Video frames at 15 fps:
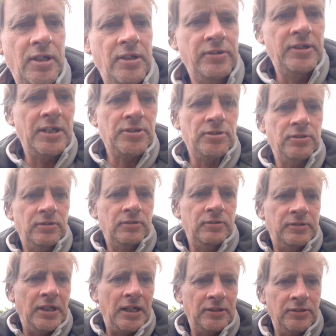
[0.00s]
nettle,
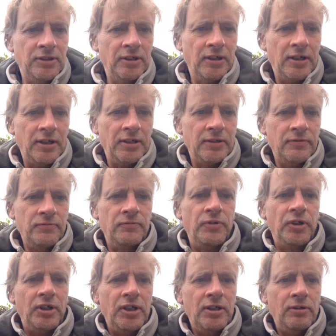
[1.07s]
dandelion,
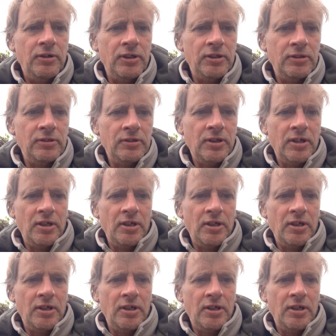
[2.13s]
valerian,